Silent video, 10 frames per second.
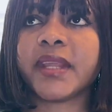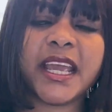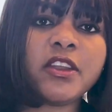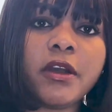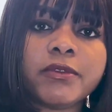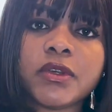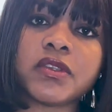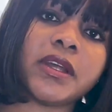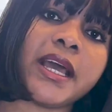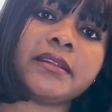any of
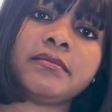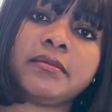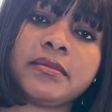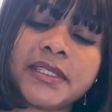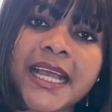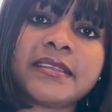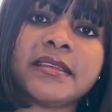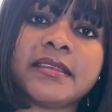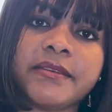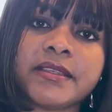those other
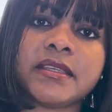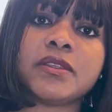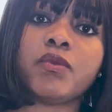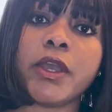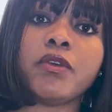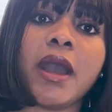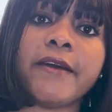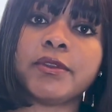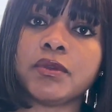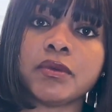taxi services where you
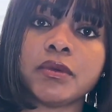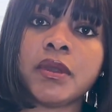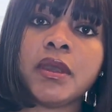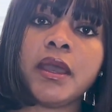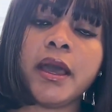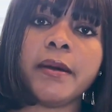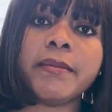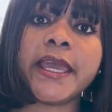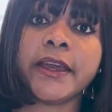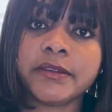have to
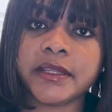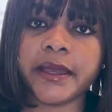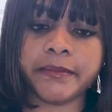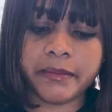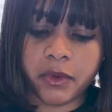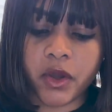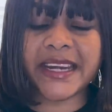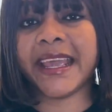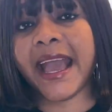hail them on the